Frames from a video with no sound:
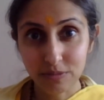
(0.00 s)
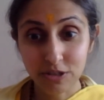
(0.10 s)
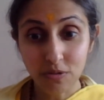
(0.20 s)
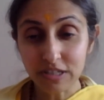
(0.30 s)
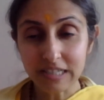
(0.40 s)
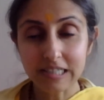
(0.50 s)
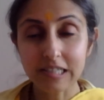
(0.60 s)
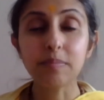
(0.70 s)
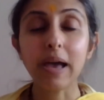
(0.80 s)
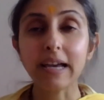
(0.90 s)
We don't
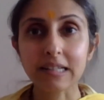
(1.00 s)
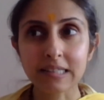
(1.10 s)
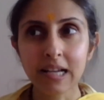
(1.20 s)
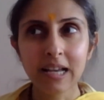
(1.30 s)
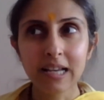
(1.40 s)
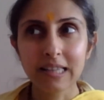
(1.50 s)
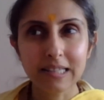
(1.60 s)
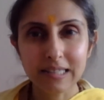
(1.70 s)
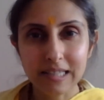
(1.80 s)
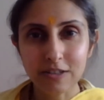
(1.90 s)
expect
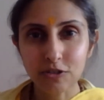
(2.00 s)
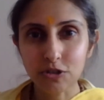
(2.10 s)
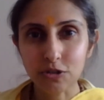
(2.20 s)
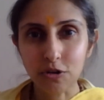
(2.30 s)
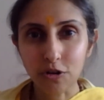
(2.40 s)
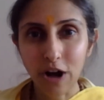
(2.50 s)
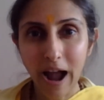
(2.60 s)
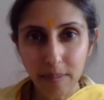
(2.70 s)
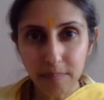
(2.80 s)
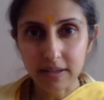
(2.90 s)
these things to
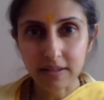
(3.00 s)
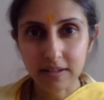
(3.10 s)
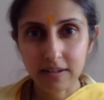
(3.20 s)
happen.